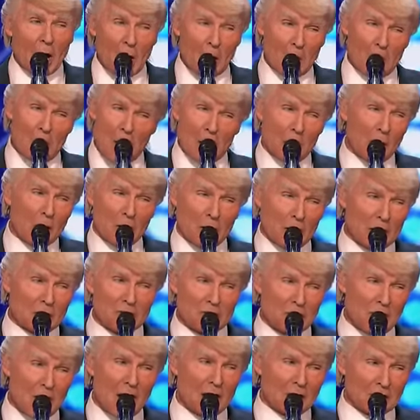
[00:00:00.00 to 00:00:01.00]

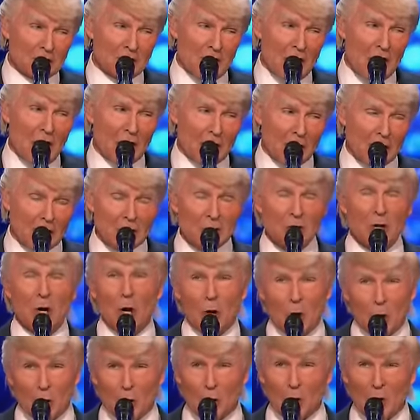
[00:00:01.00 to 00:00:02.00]
America's Got Talent
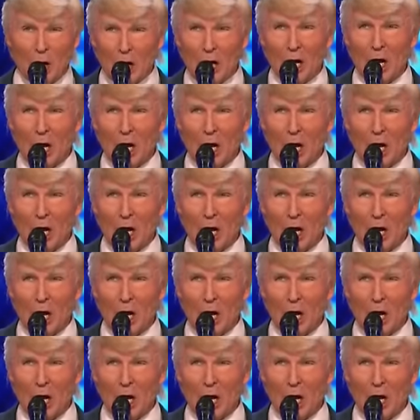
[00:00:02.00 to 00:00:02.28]
great